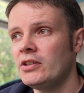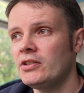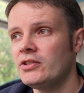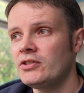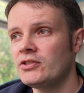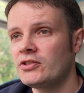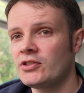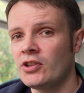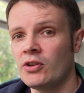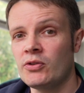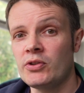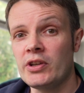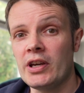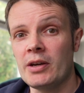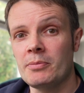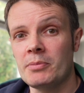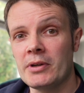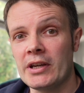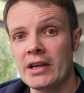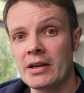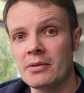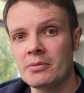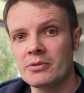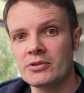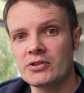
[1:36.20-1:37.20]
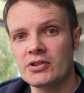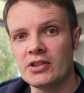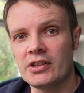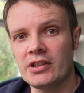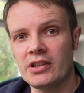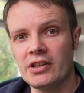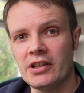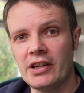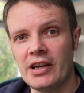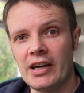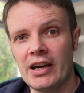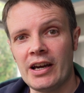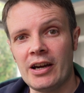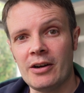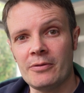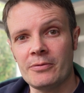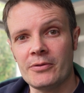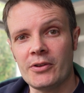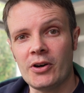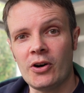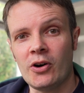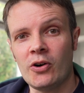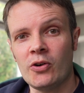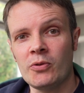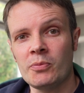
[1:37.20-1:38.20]
So yeah, being able to have the
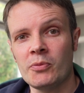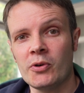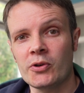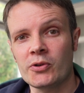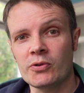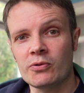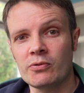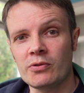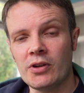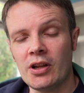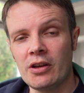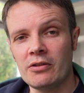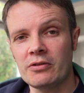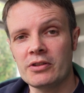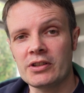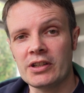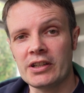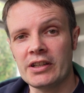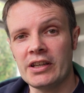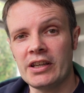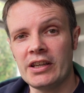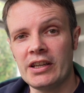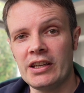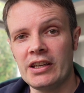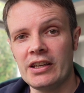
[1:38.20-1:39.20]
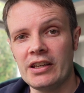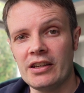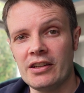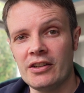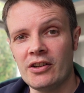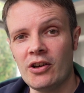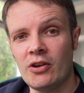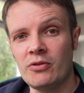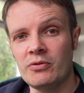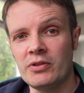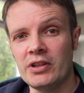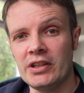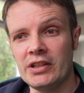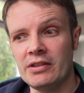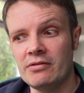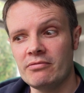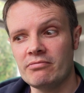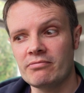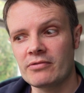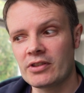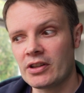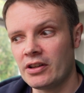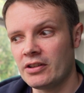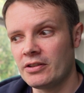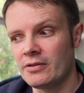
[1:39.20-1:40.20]
whole model locally and only
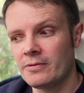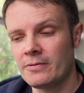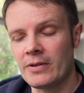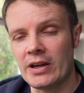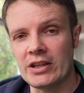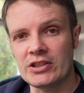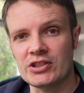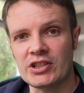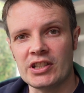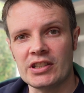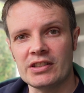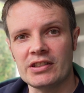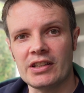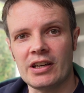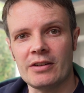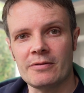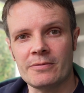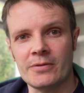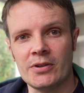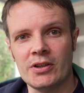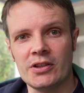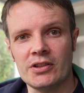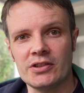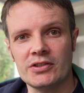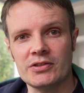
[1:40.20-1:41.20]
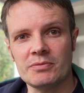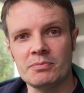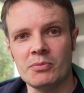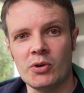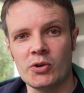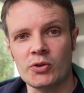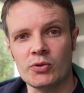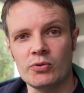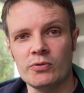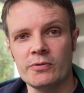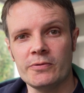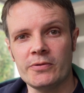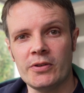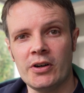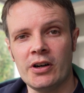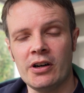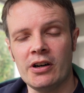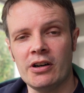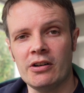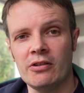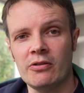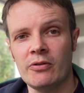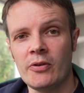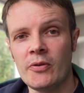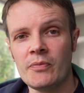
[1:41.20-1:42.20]
kind of fetching that first model
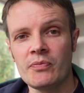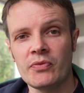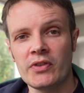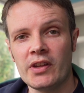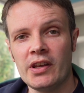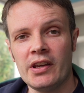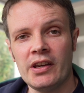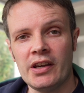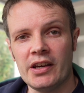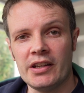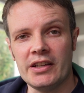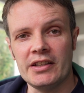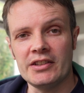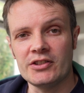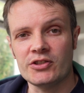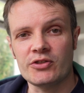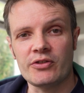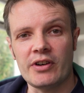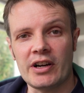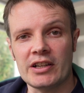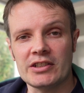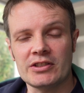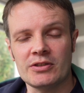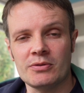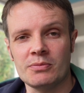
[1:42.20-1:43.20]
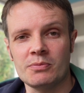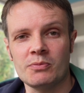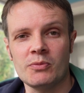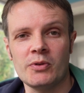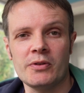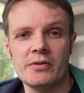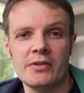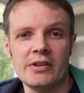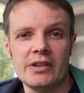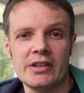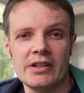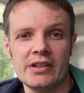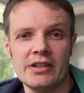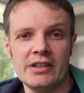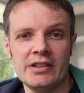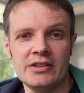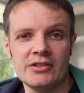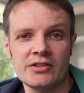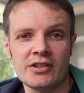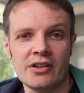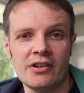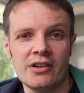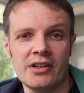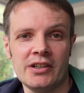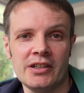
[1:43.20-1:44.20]
file and interacting with it
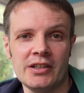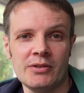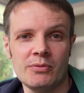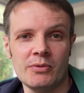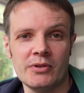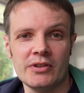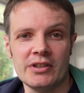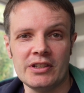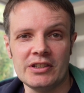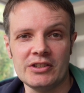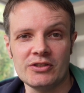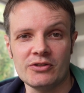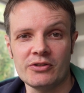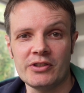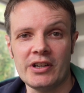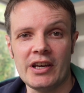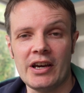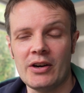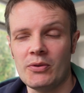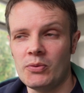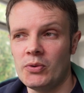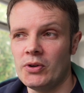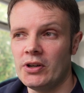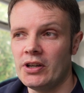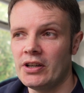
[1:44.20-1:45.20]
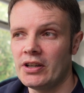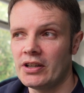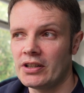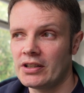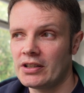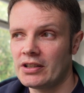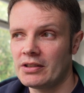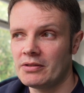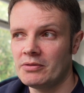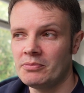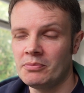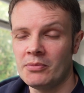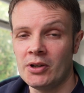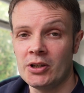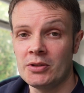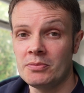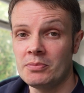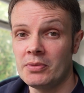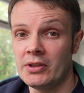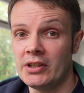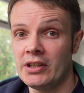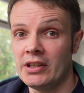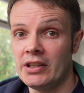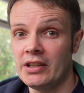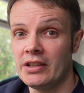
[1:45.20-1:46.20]
entirely within your network might
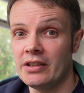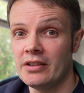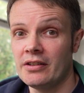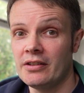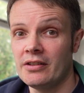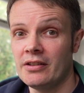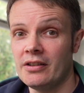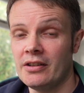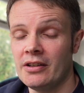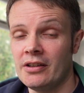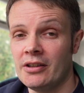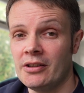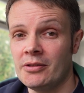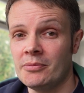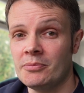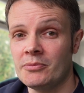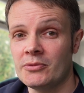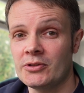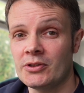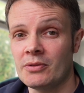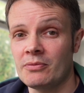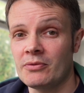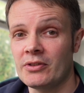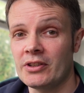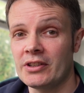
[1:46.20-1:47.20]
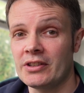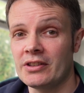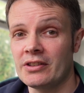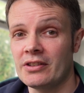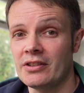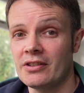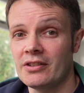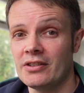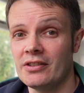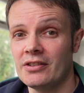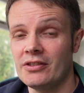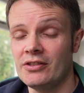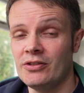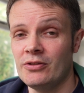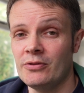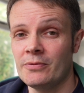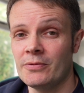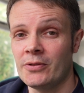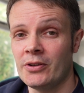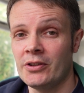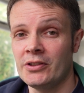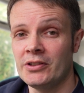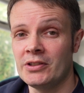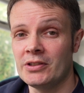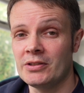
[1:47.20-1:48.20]
be something that you
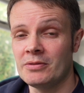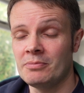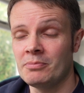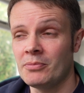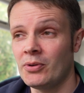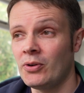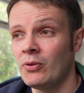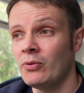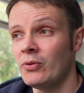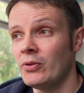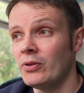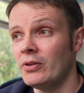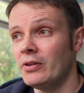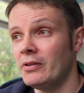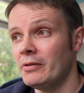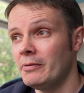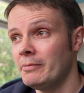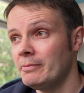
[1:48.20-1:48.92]
find important.